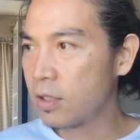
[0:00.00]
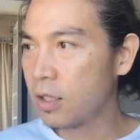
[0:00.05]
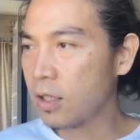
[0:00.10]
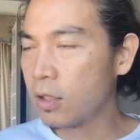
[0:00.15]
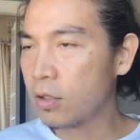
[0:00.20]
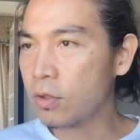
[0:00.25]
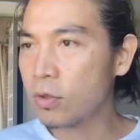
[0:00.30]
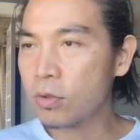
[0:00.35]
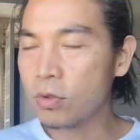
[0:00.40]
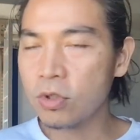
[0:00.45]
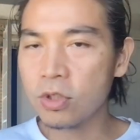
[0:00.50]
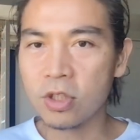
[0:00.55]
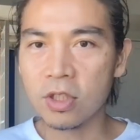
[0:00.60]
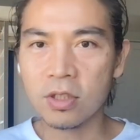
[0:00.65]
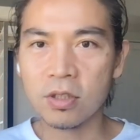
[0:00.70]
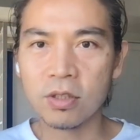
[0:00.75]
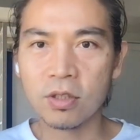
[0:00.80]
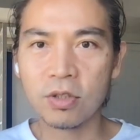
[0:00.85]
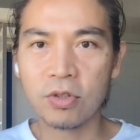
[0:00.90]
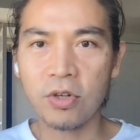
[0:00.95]

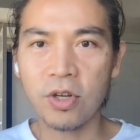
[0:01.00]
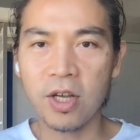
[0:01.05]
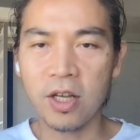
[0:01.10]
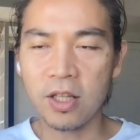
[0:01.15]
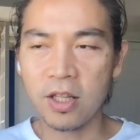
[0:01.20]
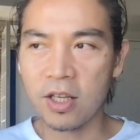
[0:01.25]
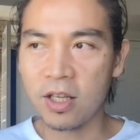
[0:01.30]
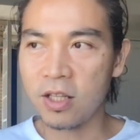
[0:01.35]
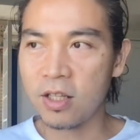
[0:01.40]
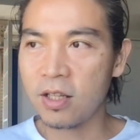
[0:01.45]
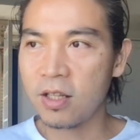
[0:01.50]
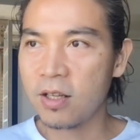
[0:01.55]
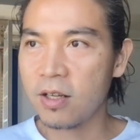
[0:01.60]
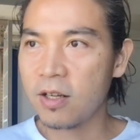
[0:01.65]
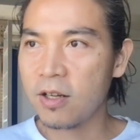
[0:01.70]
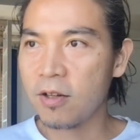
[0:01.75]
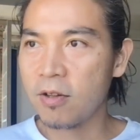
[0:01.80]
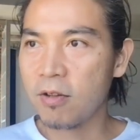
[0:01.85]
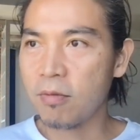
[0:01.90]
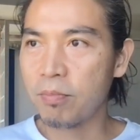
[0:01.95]
illusion created
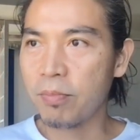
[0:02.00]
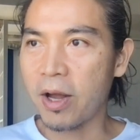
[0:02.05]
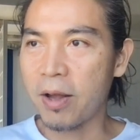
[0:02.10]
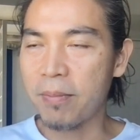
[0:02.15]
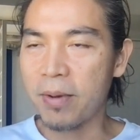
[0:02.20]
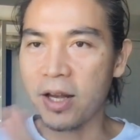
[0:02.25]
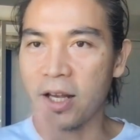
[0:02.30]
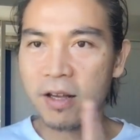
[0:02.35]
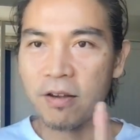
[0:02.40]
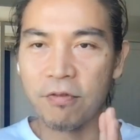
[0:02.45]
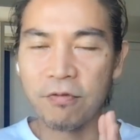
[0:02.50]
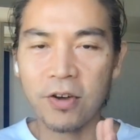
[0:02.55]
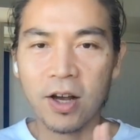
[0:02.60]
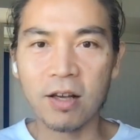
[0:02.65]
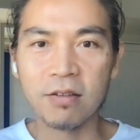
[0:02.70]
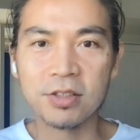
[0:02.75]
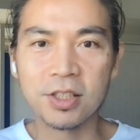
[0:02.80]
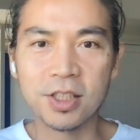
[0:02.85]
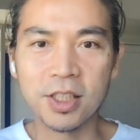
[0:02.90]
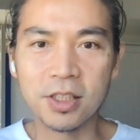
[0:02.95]
by my
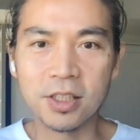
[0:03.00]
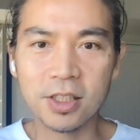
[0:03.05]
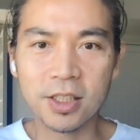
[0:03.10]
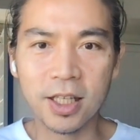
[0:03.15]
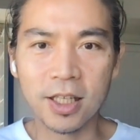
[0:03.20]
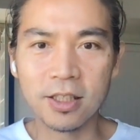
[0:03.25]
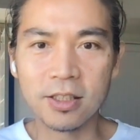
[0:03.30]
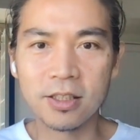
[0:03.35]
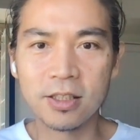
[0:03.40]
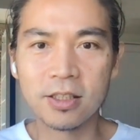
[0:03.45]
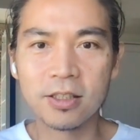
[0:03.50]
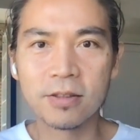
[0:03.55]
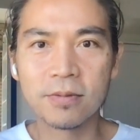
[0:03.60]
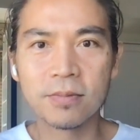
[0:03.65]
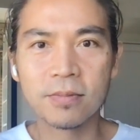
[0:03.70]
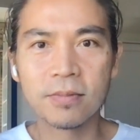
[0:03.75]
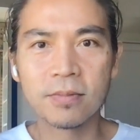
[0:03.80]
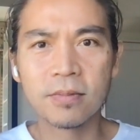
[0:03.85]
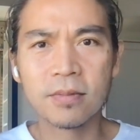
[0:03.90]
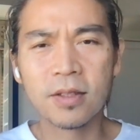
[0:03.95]
five sense gates.
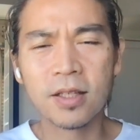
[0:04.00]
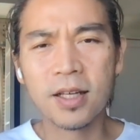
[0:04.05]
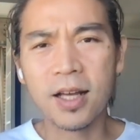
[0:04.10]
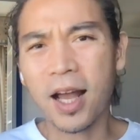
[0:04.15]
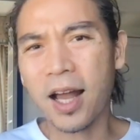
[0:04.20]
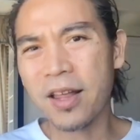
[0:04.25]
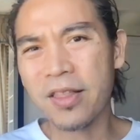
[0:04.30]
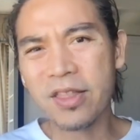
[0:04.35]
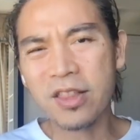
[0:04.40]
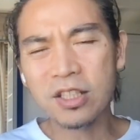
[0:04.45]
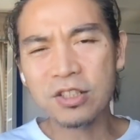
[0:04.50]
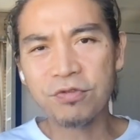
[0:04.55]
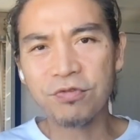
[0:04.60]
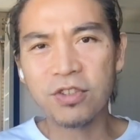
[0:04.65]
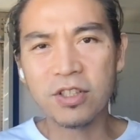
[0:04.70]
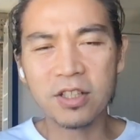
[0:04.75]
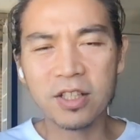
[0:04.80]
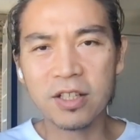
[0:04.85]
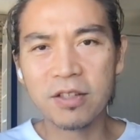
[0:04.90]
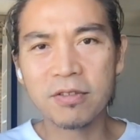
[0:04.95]
At this
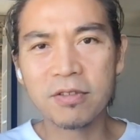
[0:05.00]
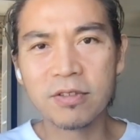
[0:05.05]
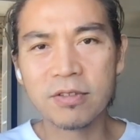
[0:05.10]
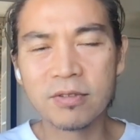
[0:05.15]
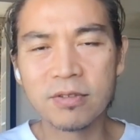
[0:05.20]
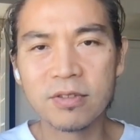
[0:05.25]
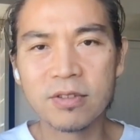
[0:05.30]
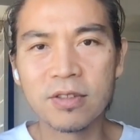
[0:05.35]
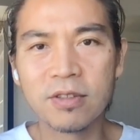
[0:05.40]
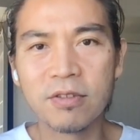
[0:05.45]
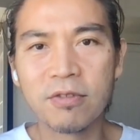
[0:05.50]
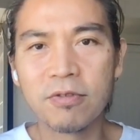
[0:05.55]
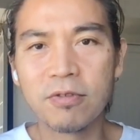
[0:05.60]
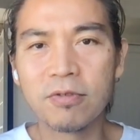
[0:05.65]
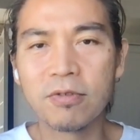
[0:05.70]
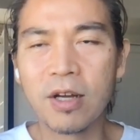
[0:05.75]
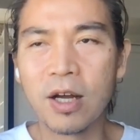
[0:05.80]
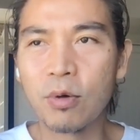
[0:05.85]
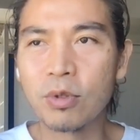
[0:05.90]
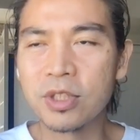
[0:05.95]
feeling,
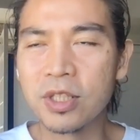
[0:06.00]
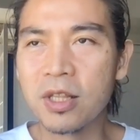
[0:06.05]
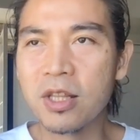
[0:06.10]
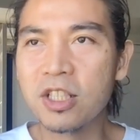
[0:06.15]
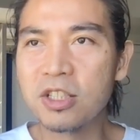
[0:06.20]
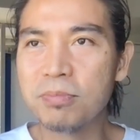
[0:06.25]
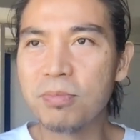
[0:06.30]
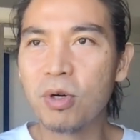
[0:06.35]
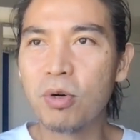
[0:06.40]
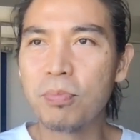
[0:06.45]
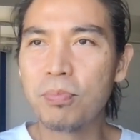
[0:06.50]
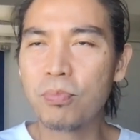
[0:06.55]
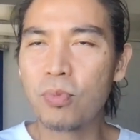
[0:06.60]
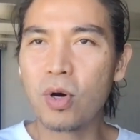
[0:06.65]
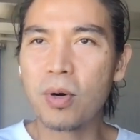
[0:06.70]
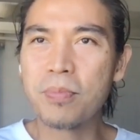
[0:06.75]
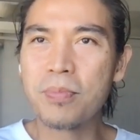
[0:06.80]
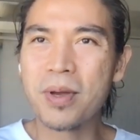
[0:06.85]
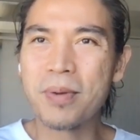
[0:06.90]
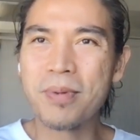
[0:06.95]
I was in this mode
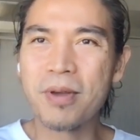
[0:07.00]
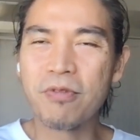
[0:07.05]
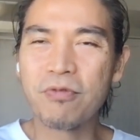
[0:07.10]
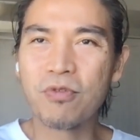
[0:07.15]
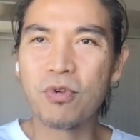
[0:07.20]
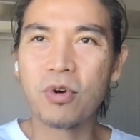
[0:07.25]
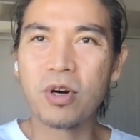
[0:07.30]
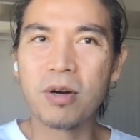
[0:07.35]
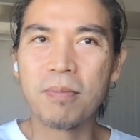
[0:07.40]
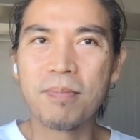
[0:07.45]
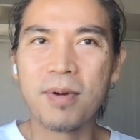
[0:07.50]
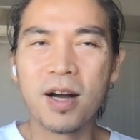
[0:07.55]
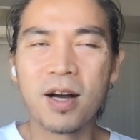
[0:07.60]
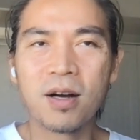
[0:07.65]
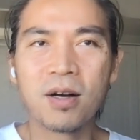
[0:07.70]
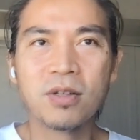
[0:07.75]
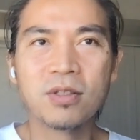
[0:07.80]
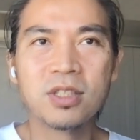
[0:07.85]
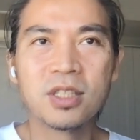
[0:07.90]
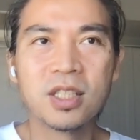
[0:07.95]
maybe for
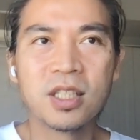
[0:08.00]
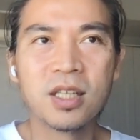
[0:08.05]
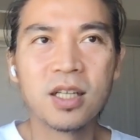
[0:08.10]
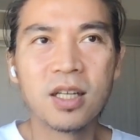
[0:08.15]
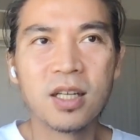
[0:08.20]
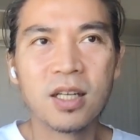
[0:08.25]
about